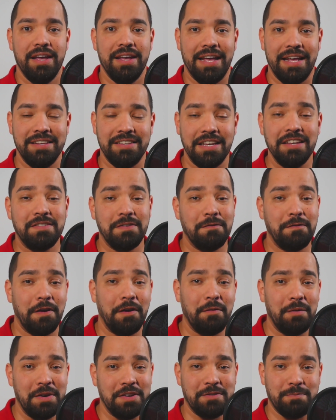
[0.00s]
It's a
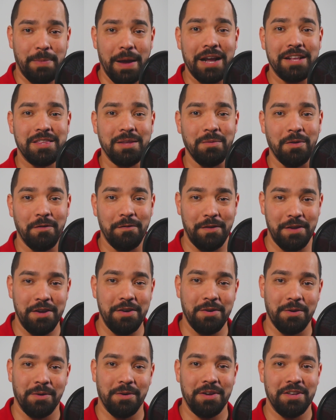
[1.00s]
very respectable
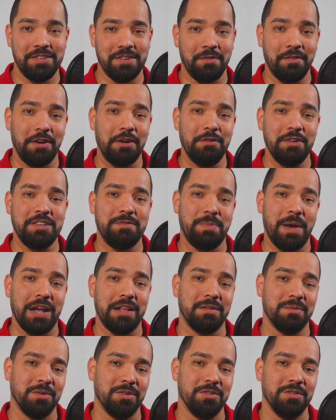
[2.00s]
vehicle. It's a very
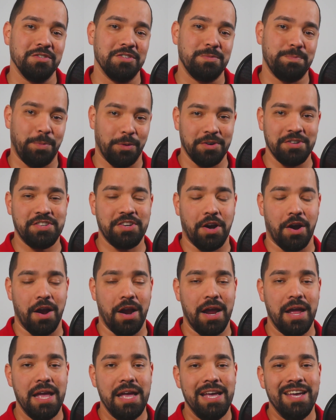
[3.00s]
respectable sports
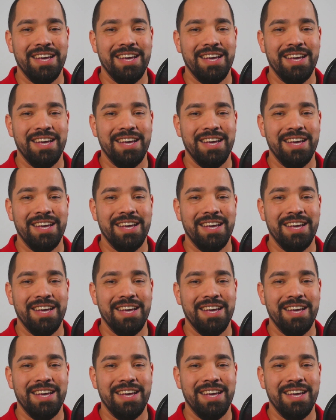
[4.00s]
car.